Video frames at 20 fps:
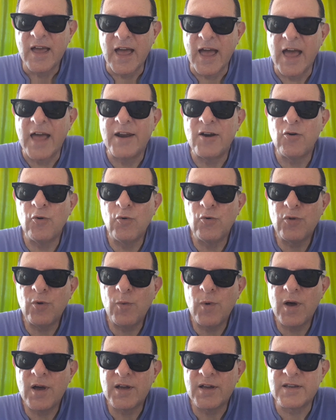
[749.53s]
And all the
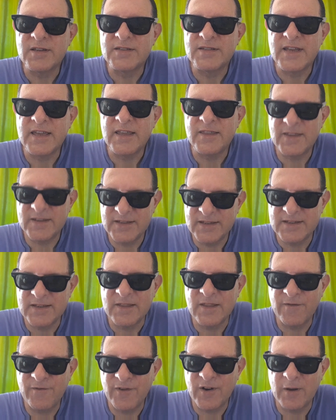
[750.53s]
workers he, this is in
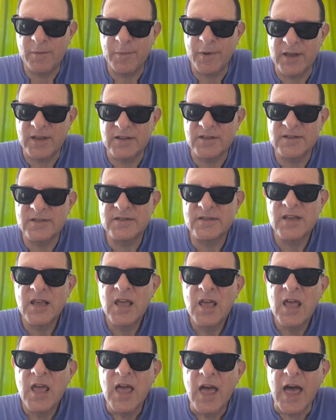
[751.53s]
the Philippines,
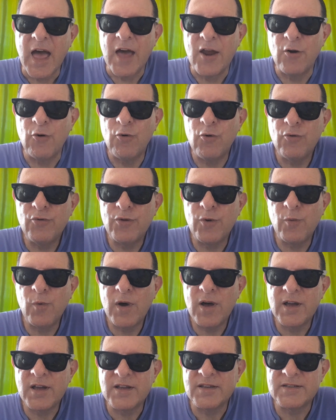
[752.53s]
and all the
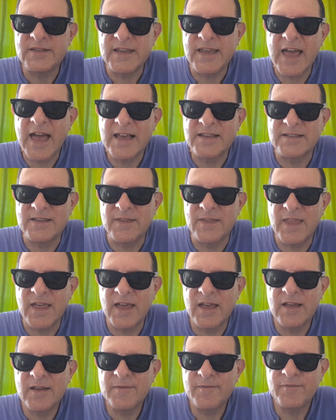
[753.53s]
workers he has in
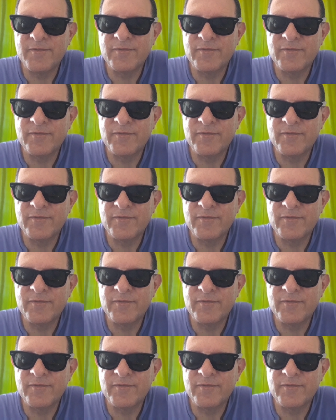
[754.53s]
there